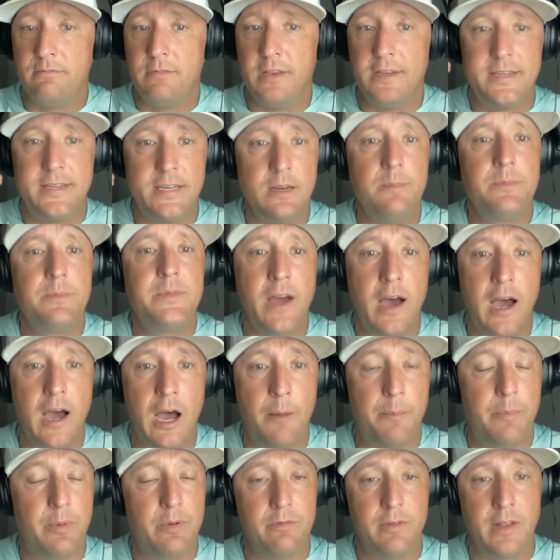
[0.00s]
tip
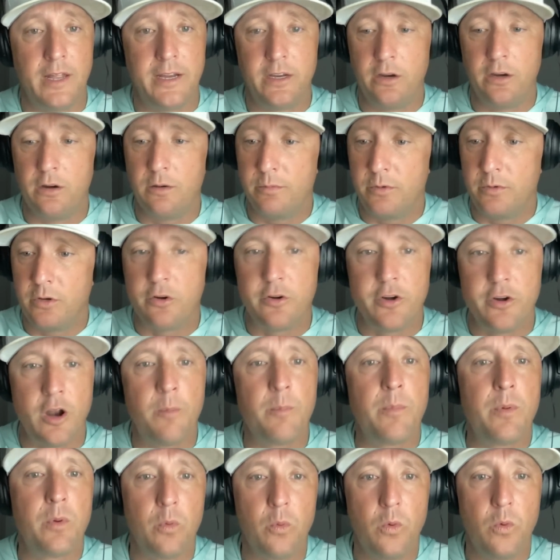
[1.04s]
top of like your
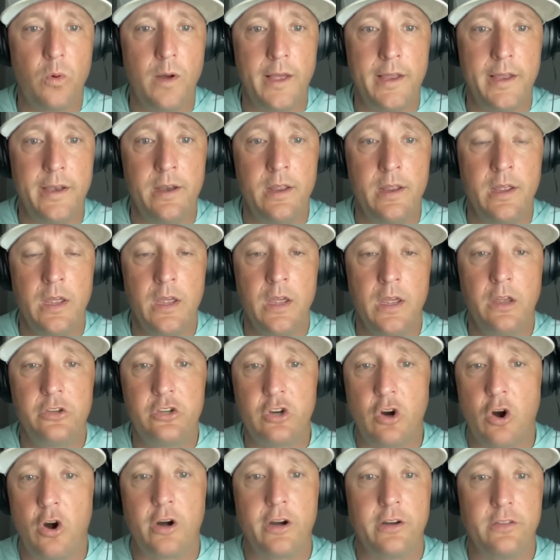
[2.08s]
number one
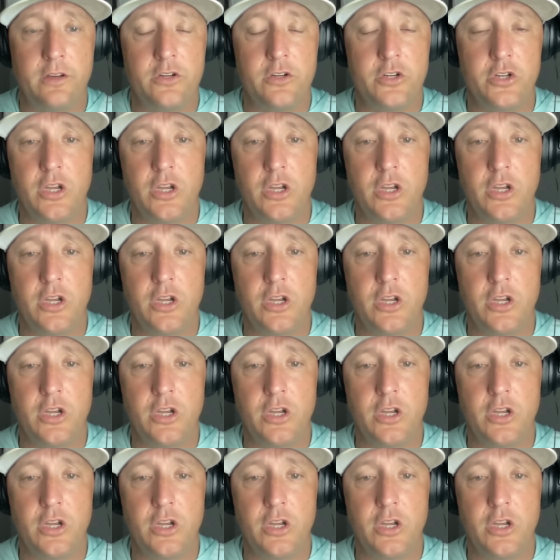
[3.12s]
target that you're